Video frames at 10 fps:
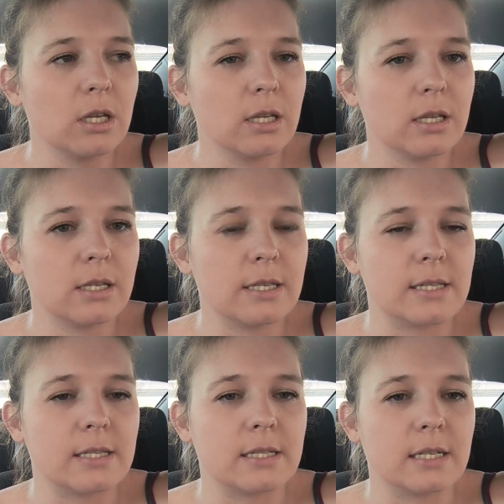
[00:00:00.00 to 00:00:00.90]

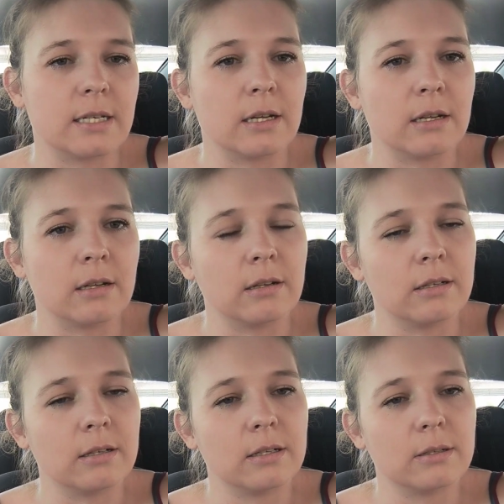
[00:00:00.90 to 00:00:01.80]
still,
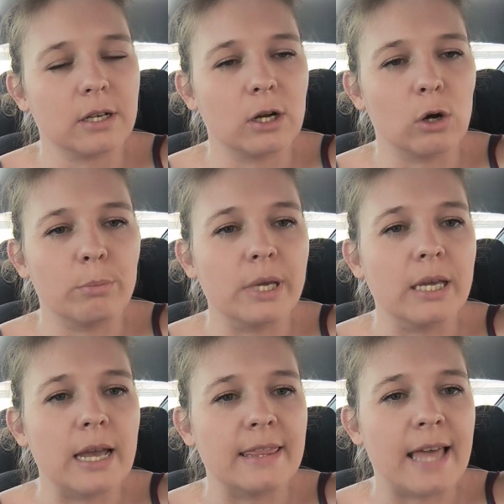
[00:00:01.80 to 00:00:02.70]
be
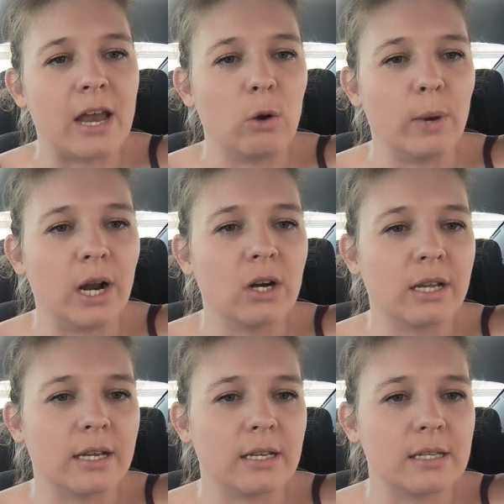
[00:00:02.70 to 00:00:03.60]
in that
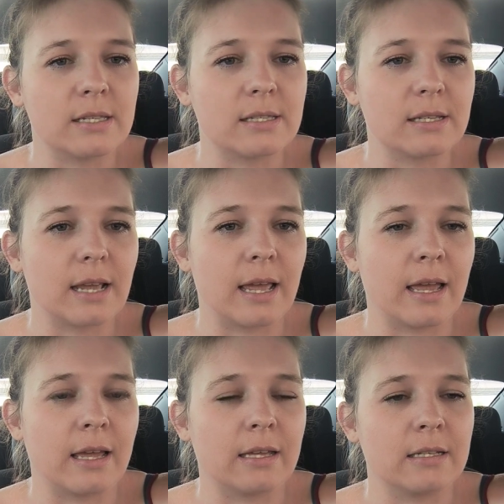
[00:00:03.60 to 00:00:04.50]
awareness
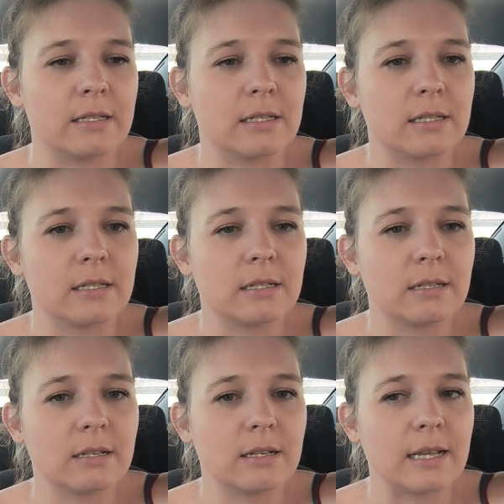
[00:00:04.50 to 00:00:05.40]
and
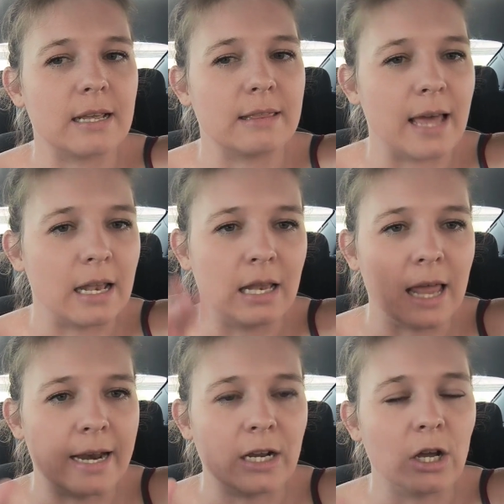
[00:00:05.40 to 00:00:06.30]
in that
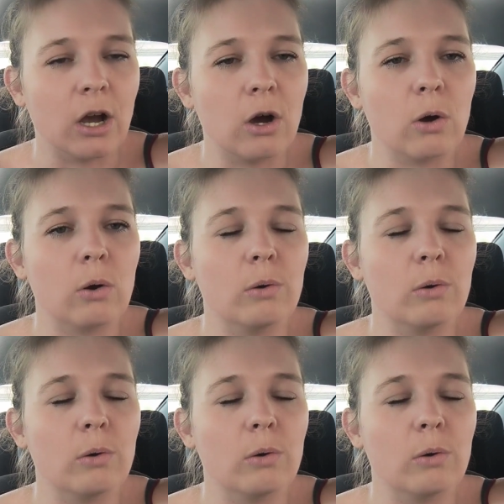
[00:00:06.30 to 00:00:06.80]
letting go,